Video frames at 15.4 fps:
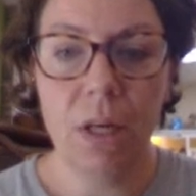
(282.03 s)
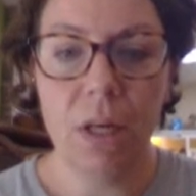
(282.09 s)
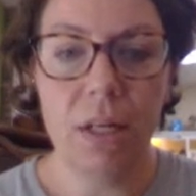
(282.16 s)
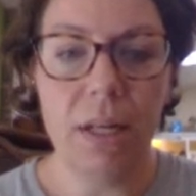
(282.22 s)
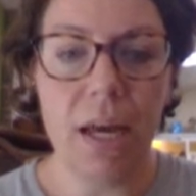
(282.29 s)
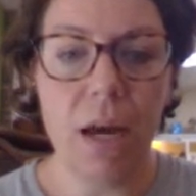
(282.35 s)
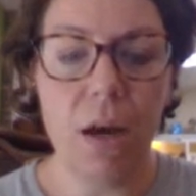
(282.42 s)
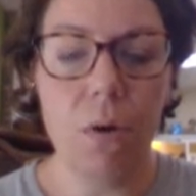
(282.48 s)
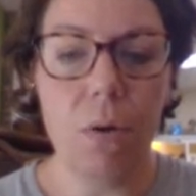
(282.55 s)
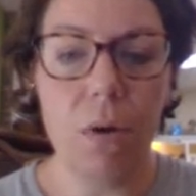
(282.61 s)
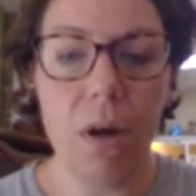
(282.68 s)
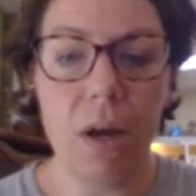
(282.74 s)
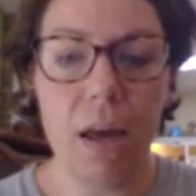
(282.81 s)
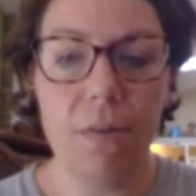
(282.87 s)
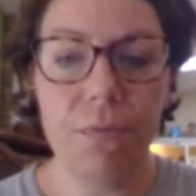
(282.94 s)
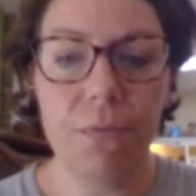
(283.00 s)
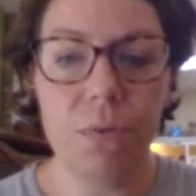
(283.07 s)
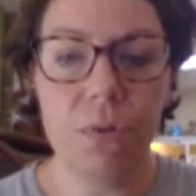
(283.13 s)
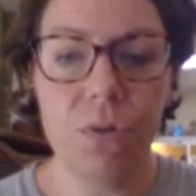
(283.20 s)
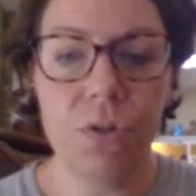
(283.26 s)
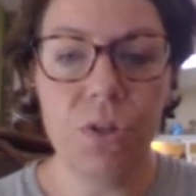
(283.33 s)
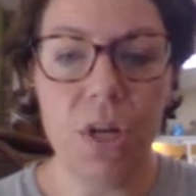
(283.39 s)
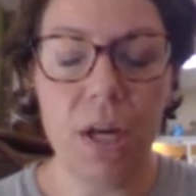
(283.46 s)
Now, I've
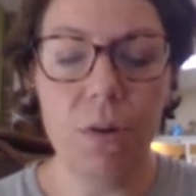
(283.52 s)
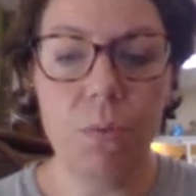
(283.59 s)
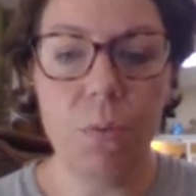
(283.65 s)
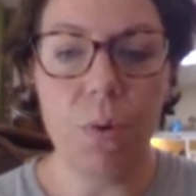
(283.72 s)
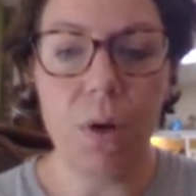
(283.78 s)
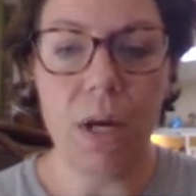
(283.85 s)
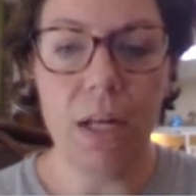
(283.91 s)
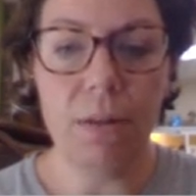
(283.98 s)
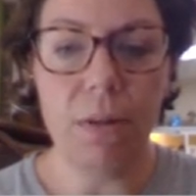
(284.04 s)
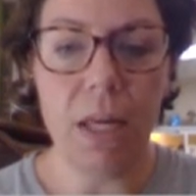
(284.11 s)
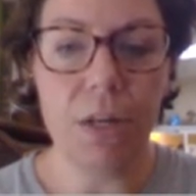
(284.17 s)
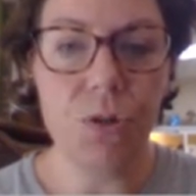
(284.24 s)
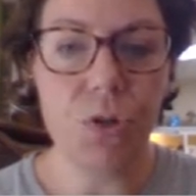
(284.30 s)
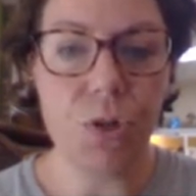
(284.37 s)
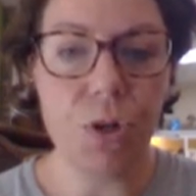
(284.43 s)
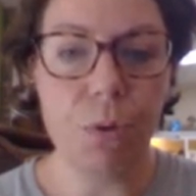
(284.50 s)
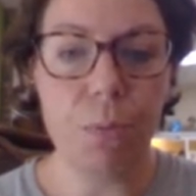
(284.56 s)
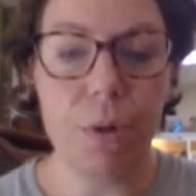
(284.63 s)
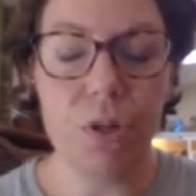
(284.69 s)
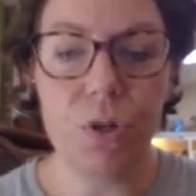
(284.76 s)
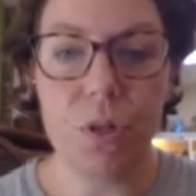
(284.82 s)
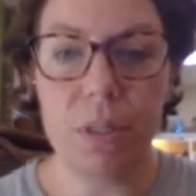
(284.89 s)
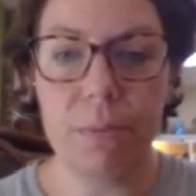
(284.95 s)
done one, like Sugar
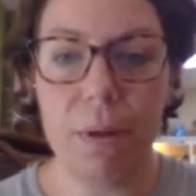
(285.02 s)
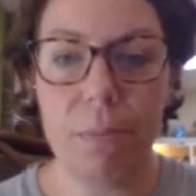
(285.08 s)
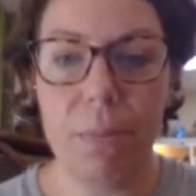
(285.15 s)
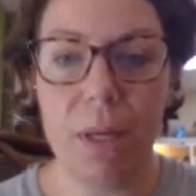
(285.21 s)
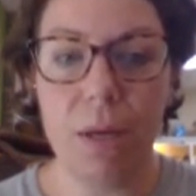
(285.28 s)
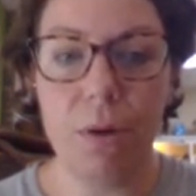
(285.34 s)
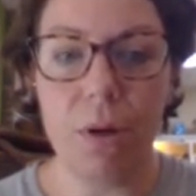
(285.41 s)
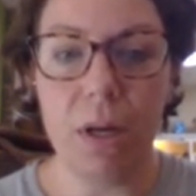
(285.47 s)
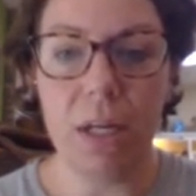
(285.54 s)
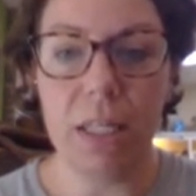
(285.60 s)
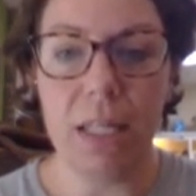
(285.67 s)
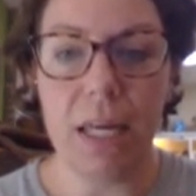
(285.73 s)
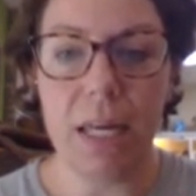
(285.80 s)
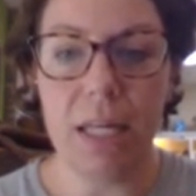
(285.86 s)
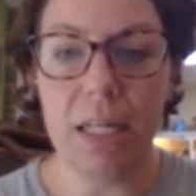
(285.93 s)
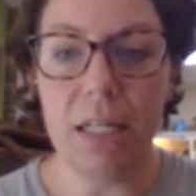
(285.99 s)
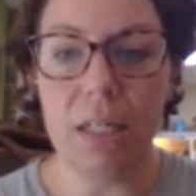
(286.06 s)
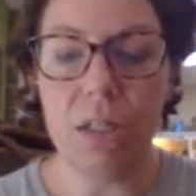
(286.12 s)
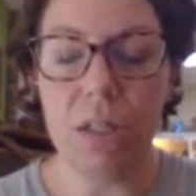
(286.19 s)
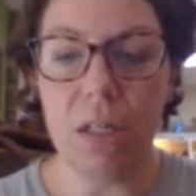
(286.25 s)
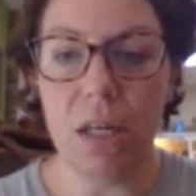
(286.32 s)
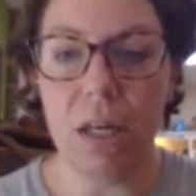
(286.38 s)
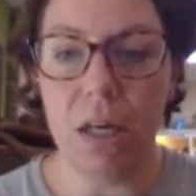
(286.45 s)
Britches might be a client.